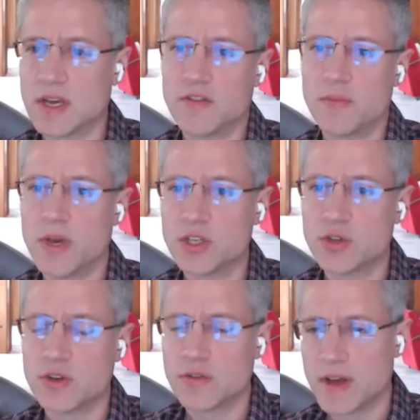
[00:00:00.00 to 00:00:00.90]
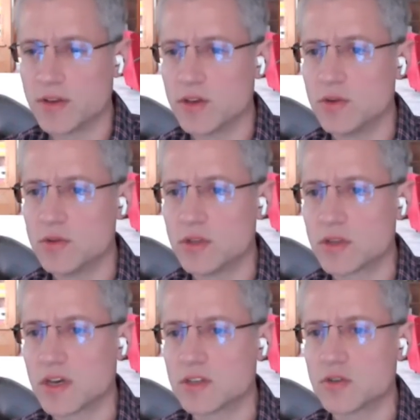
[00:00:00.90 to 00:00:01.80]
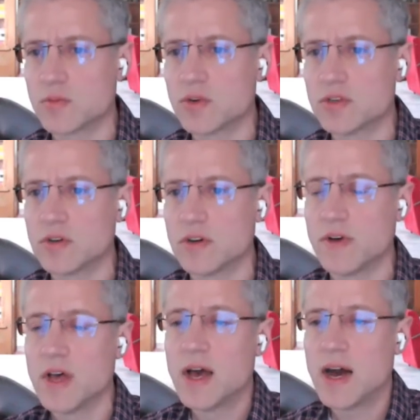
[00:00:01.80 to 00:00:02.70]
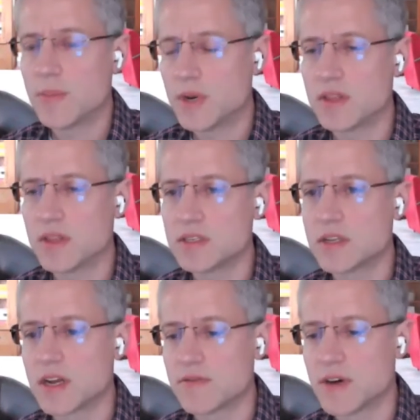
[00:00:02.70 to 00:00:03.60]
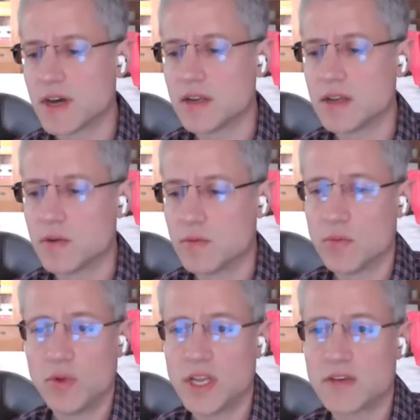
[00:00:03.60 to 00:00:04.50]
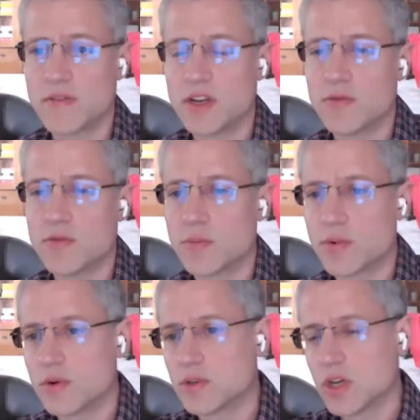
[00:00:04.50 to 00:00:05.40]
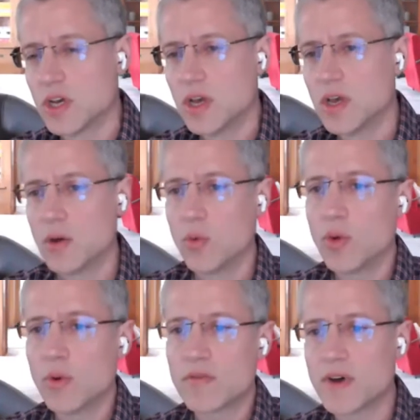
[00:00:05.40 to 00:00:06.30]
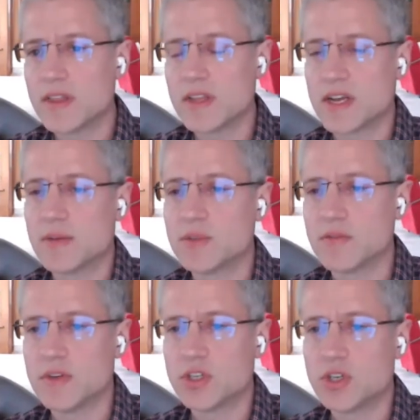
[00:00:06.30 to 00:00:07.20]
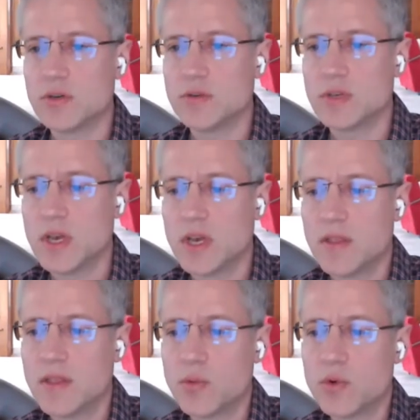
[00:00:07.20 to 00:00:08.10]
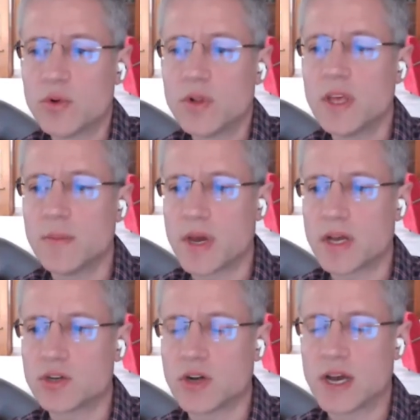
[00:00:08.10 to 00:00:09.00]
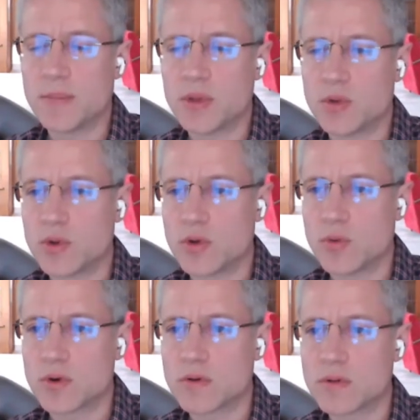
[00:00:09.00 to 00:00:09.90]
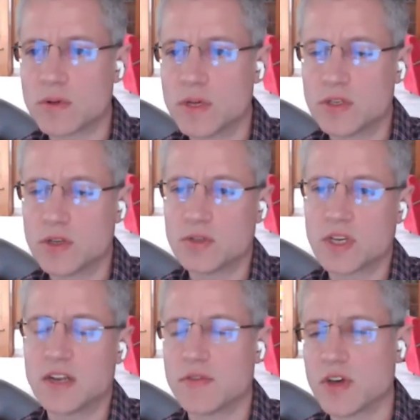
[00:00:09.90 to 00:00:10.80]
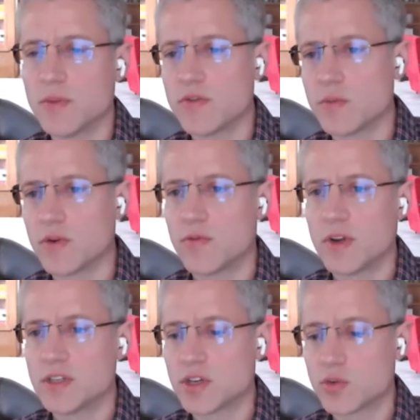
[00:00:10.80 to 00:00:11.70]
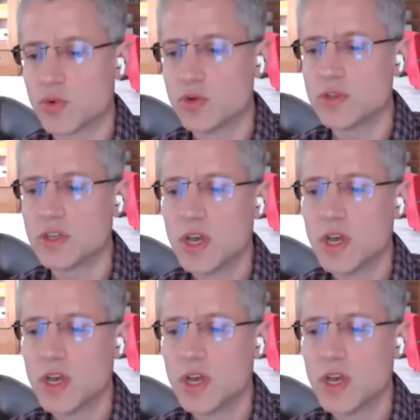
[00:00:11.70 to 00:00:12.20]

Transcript: of measure their value to the customers of how many things did I find? And we take a very different approach. We want to find the types of issues that would really impact your app in the real world. And so it's kind of coming from our forensic roots.